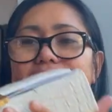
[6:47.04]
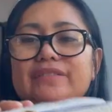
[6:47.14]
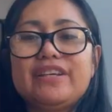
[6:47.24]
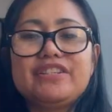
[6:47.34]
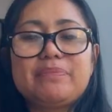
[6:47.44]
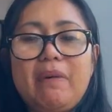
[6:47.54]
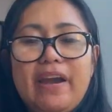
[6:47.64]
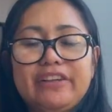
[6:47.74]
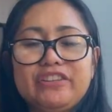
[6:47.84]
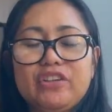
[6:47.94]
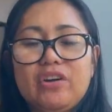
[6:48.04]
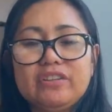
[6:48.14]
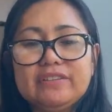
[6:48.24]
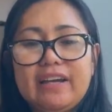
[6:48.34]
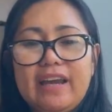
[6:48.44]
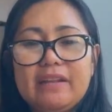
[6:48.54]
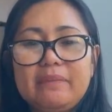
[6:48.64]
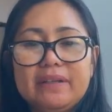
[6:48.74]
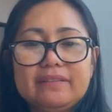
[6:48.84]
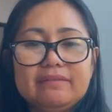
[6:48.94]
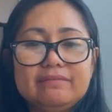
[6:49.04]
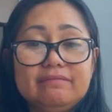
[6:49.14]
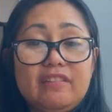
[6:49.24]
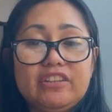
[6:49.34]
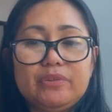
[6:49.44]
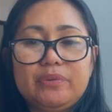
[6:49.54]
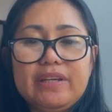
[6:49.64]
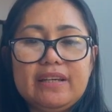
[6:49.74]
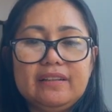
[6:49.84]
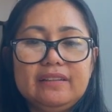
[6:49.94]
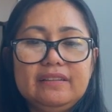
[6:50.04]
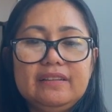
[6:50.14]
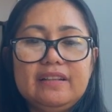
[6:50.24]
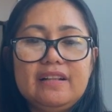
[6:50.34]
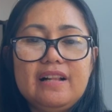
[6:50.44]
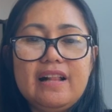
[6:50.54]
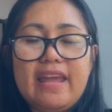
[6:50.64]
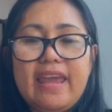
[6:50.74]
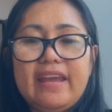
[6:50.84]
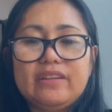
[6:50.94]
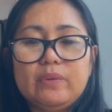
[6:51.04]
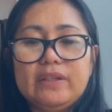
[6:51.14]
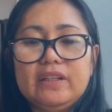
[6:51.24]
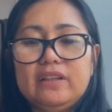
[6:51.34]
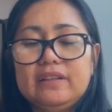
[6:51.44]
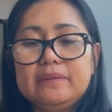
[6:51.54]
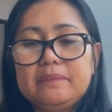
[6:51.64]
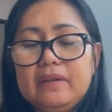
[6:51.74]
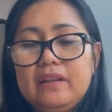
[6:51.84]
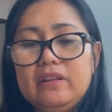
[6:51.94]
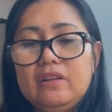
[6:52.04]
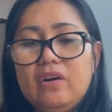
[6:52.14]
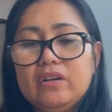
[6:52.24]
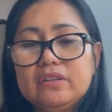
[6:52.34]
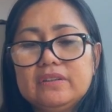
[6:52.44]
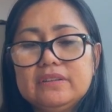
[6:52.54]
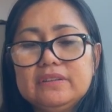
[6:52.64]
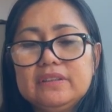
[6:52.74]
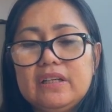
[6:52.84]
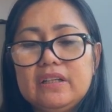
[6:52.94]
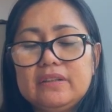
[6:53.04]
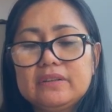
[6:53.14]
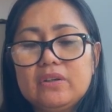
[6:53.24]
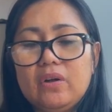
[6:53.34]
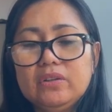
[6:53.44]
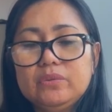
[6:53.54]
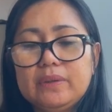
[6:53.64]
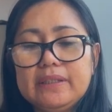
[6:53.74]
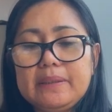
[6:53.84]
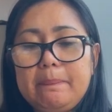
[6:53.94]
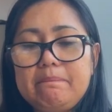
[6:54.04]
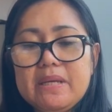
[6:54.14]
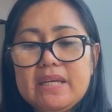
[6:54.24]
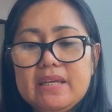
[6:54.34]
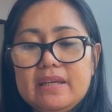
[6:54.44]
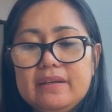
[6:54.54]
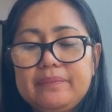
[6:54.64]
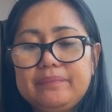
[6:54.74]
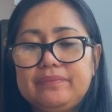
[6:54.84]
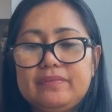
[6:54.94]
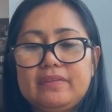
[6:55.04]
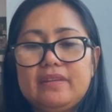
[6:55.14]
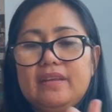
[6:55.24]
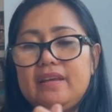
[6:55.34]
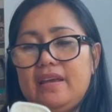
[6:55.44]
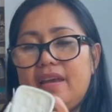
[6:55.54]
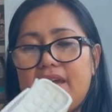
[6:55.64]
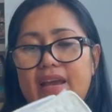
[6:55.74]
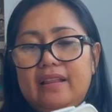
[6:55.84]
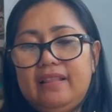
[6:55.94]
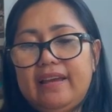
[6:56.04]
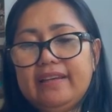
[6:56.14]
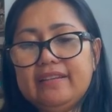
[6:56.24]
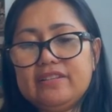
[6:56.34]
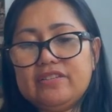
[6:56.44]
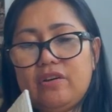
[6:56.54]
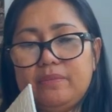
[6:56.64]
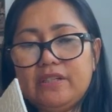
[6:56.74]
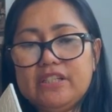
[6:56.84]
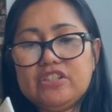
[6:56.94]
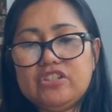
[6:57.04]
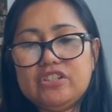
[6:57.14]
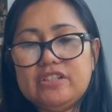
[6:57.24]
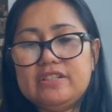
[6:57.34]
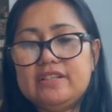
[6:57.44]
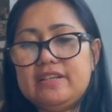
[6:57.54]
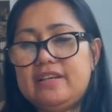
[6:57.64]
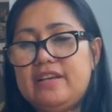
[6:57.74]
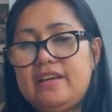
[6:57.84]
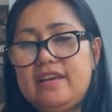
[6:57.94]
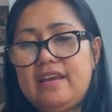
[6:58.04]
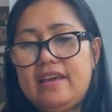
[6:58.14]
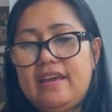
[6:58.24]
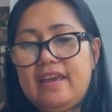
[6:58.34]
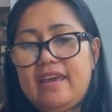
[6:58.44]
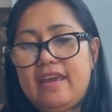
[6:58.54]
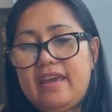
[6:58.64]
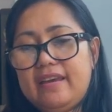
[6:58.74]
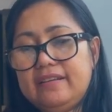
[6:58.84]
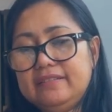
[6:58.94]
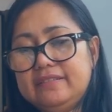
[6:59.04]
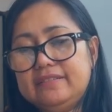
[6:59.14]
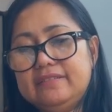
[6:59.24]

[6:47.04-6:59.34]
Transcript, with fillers: inspired crocodile but not real and with a logo a gold one a bee I like it so much and